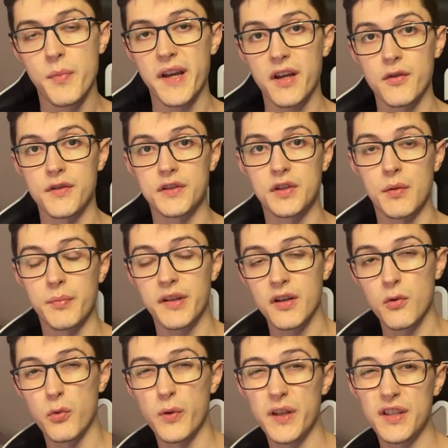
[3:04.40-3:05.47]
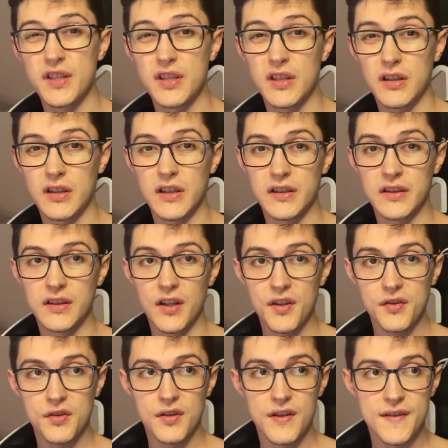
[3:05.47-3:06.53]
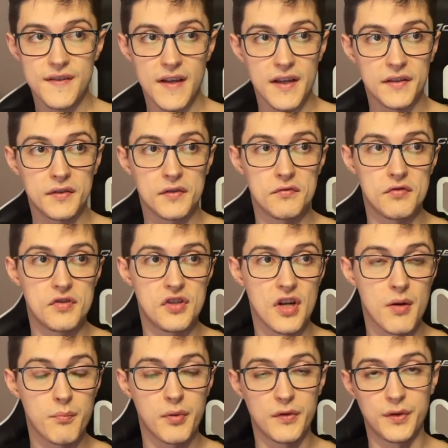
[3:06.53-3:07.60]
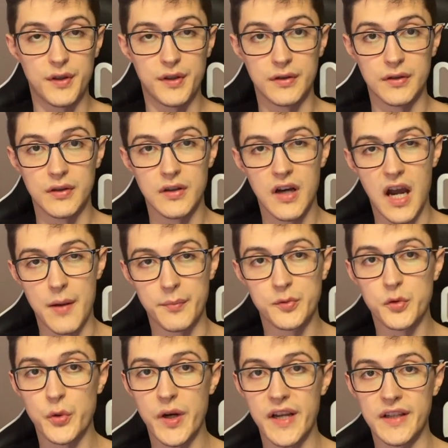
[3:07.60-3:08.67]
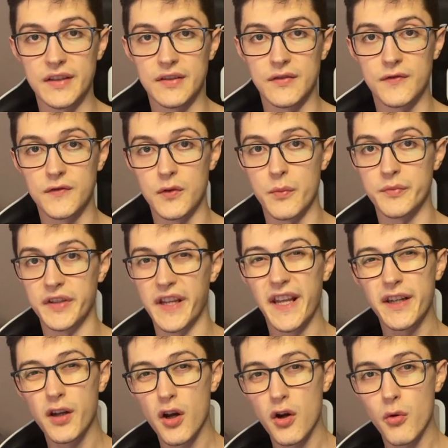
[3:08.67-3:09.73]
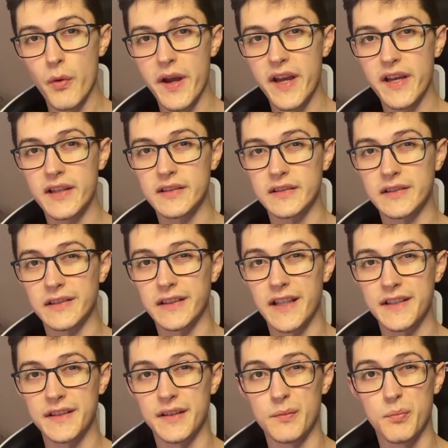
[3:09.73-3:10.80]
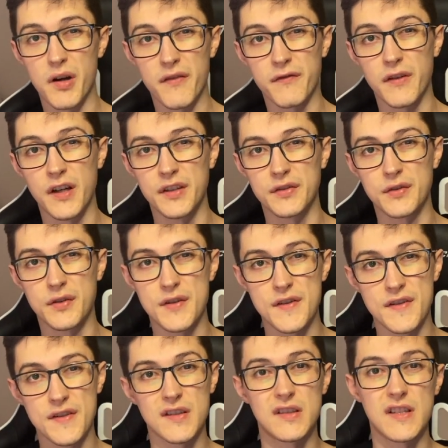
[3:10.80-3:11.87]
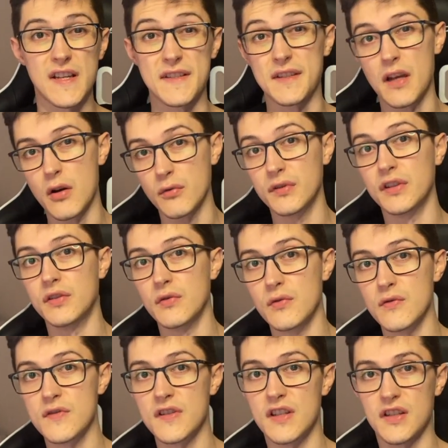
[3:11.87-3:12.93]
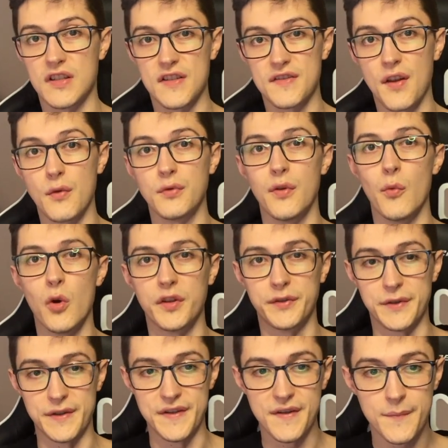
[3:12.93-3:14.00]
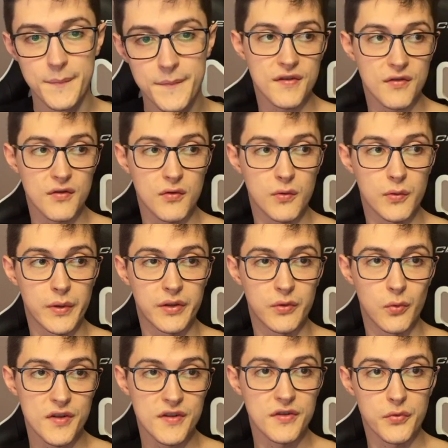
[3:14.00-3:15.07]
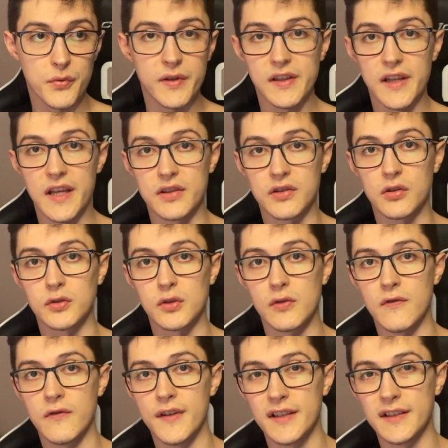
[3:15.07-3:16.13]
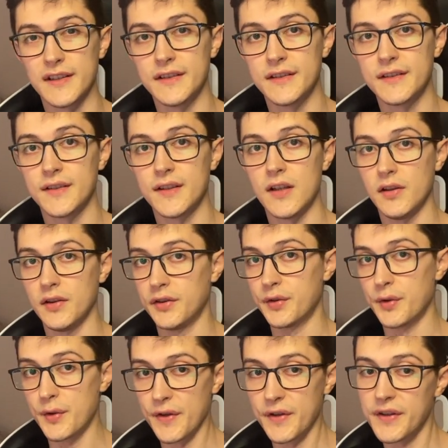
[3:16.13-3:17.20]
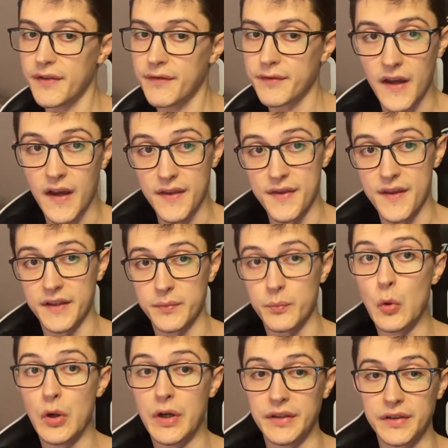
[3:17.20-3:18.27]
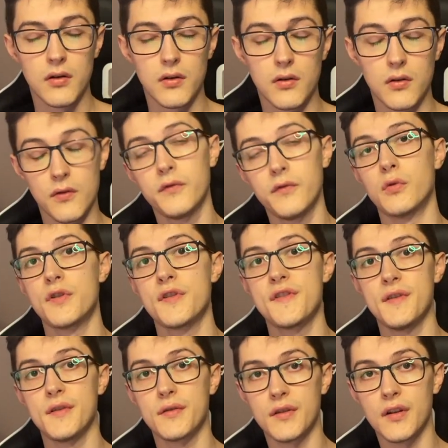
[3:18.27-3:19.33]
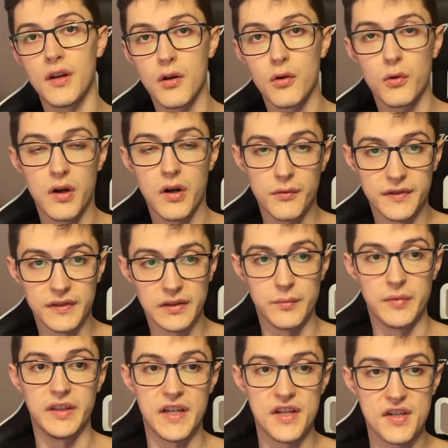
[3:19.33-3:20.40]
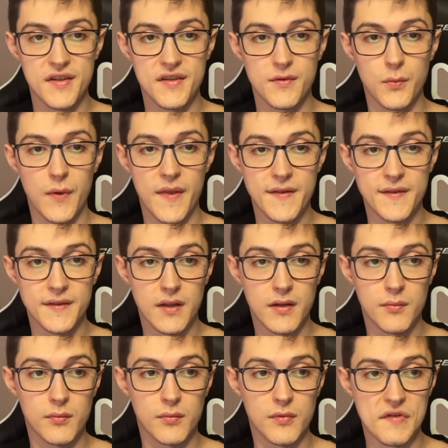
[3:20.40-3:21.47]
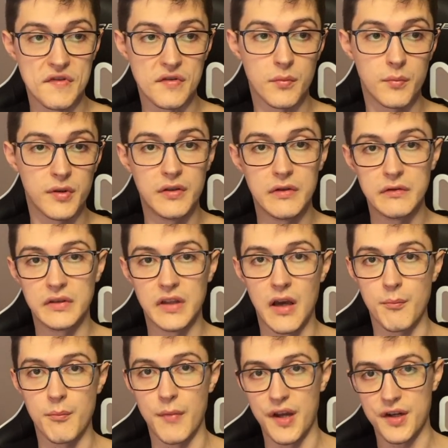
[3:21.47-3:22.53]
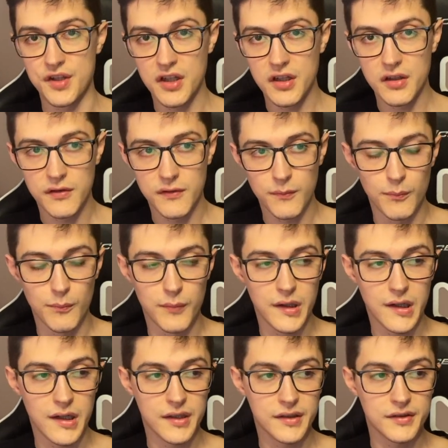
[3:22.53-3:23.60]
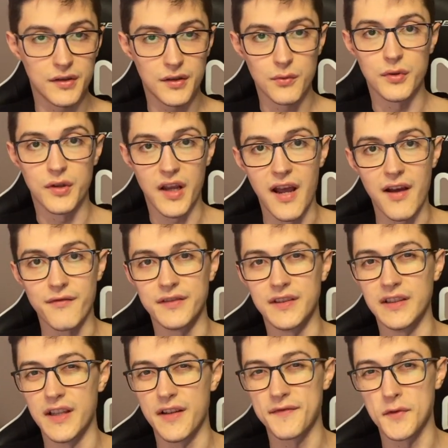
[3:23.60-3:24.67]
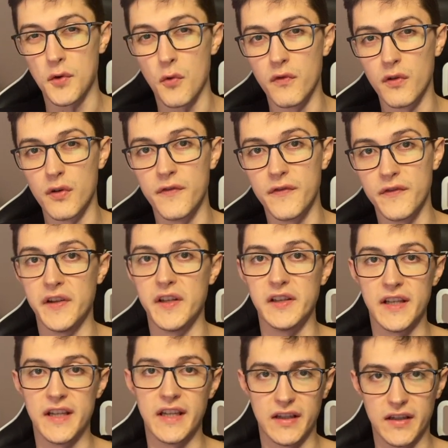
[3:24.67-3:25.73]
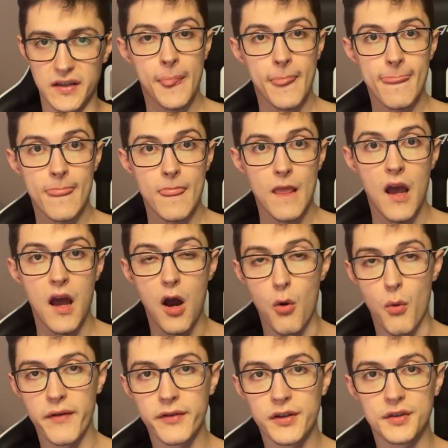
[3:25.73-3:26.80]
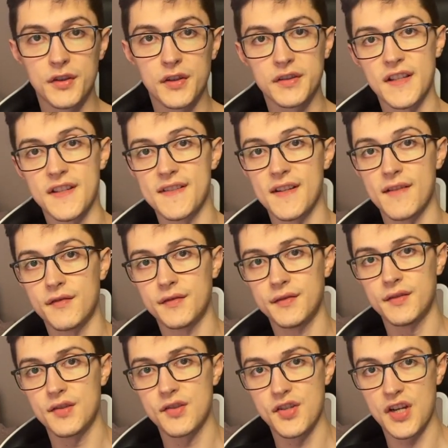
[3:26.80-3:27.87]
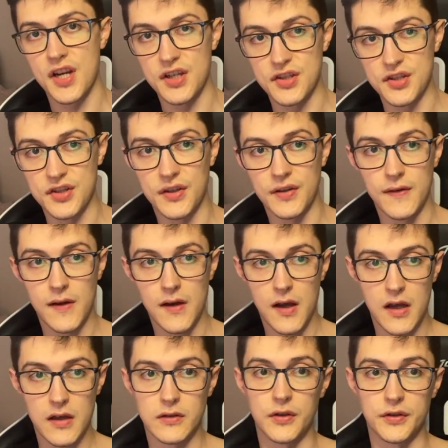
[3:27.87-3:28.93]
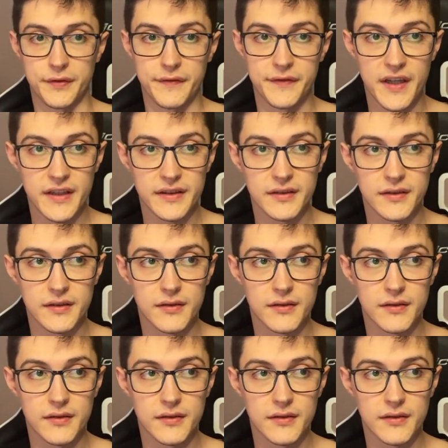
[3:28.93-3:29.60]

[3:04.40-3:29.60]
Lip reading: back on the topic, we did not decide to jump on the hype train from the get-go and let the pathfinders test out the tools and test out the waters. So it wasn't really a total valid alternative at that point. Of course, you could go around the limitations with some Scooby-Doo type magic, but you would have the leftover feeling. However, .NET 7 changed a lot of that.